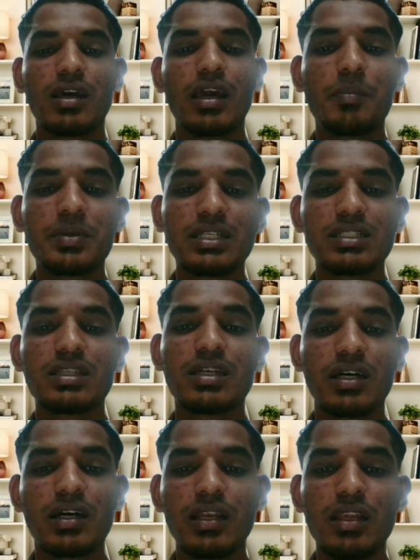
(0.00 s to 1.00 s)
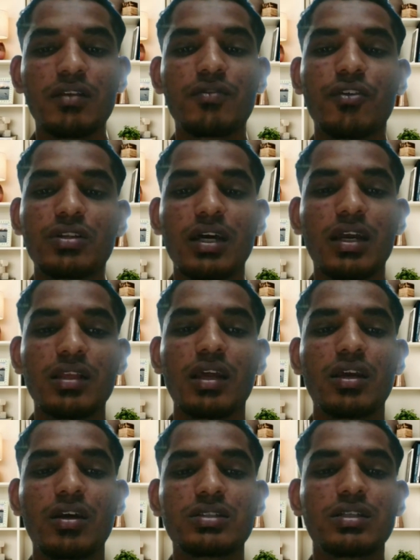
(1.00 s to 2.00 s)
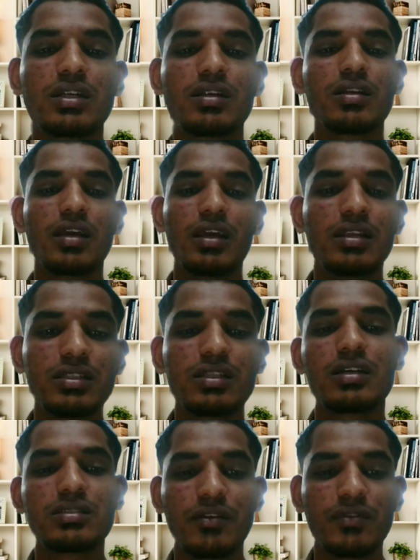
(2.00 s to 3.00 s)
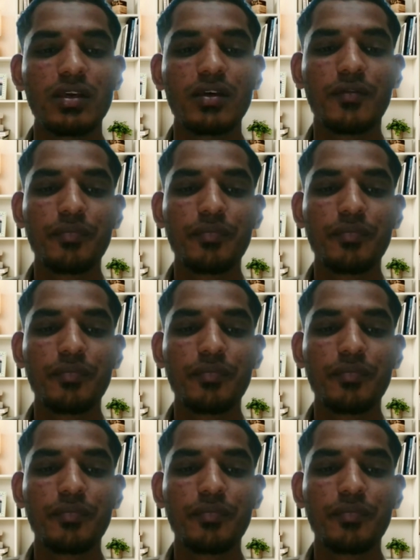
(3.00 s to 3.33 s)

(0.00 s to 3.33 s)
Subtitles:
emphasizing the need for targeted education in digital safety.